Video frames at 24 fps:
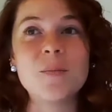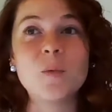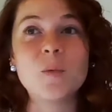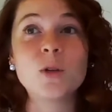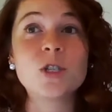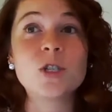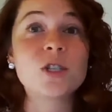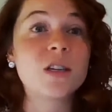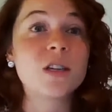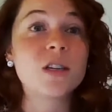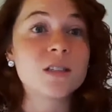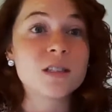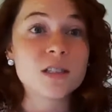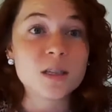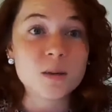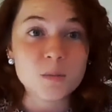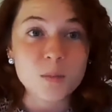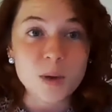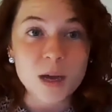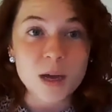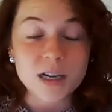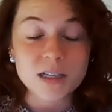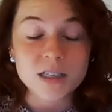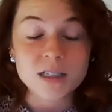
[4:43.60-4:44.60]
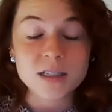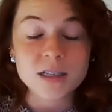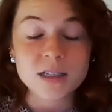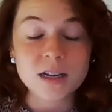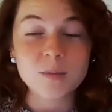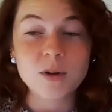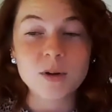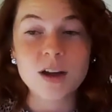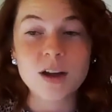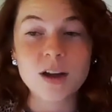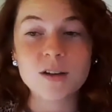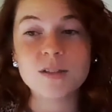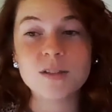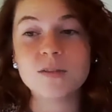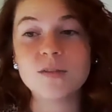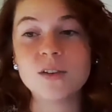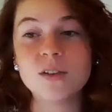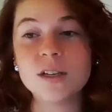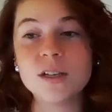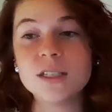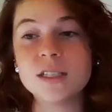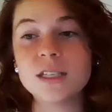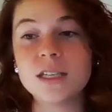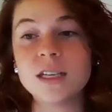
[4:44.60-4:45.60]
which does impact nonprofit
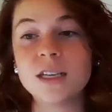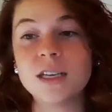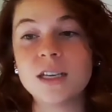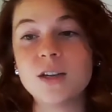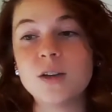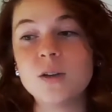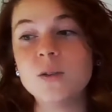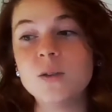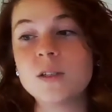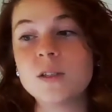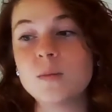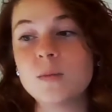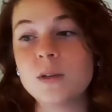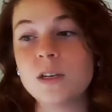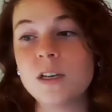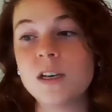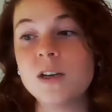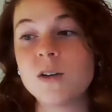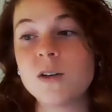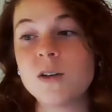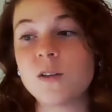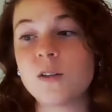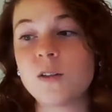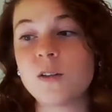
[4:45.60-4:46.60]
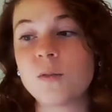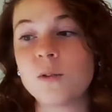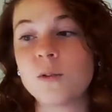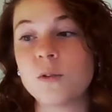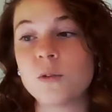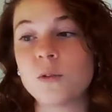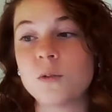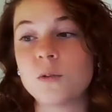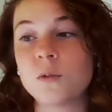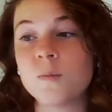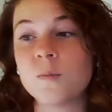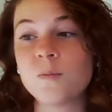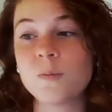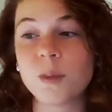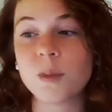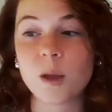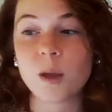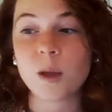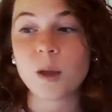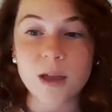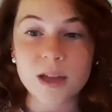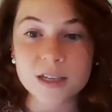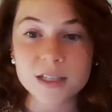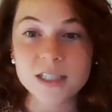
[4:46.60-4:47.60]
funding, you know, to be here through
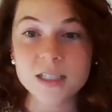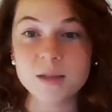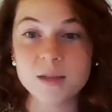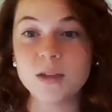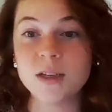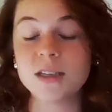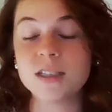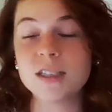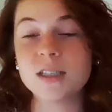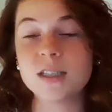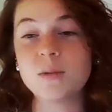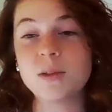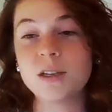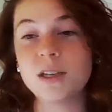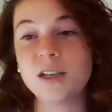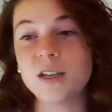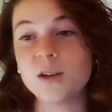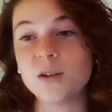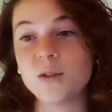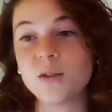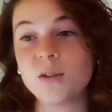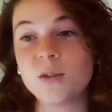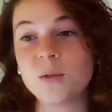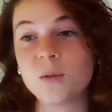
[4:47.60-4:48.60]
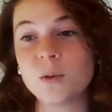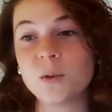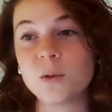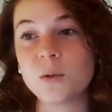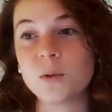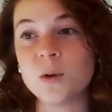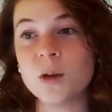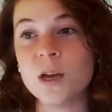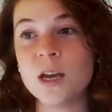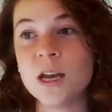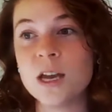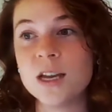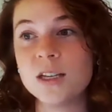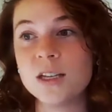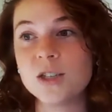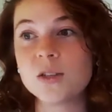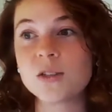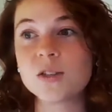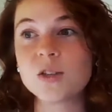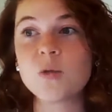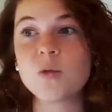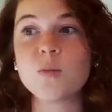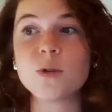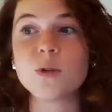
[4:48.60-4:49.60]
a pandemic, to be here through
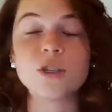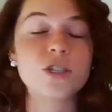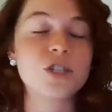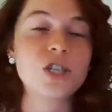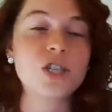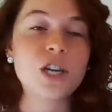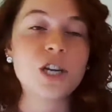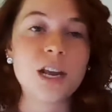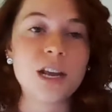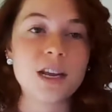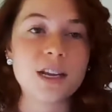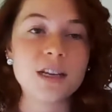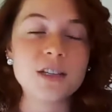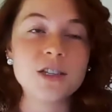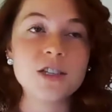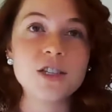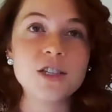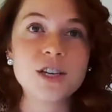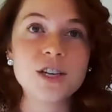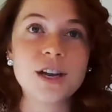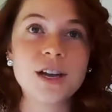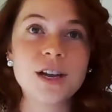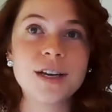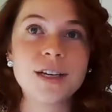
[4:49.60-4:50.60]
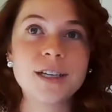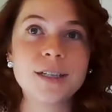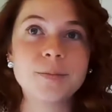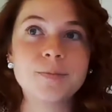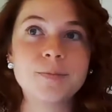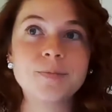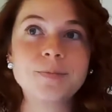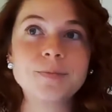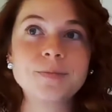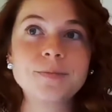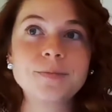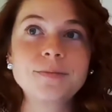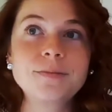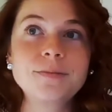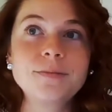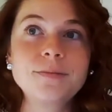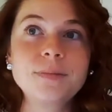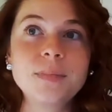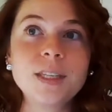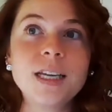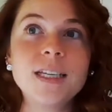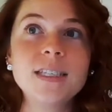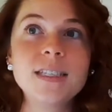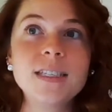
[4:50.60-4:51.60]
just so much change, and
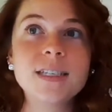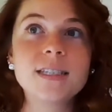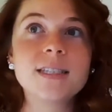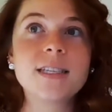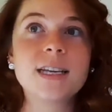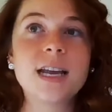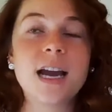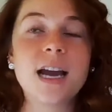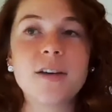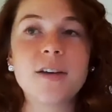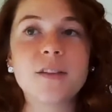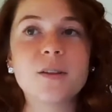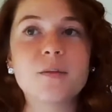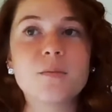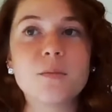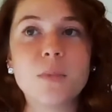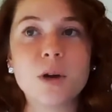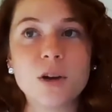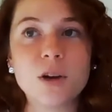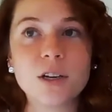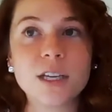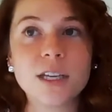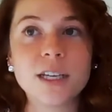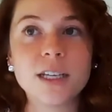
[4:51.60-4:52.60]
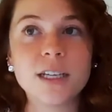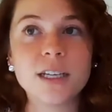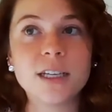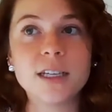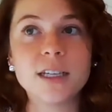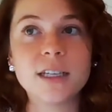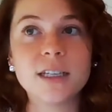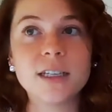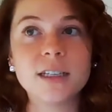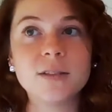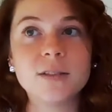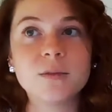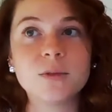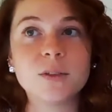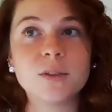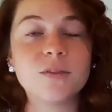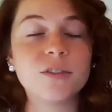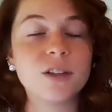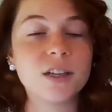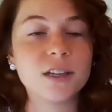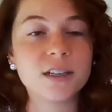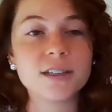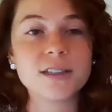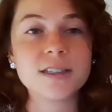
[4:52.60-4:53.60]
to see how the market
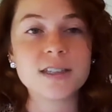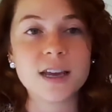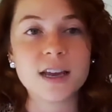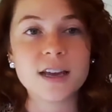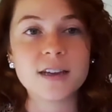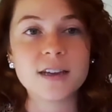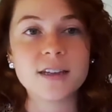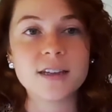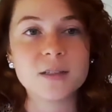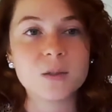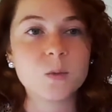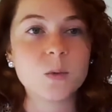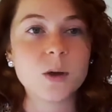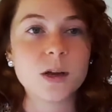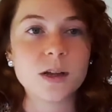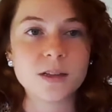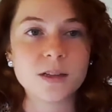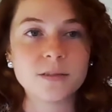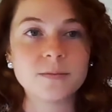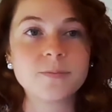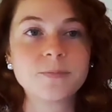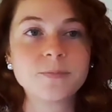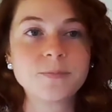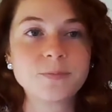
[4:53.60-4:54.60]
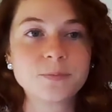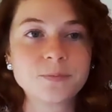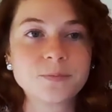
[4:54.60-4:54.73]
reflects that as well.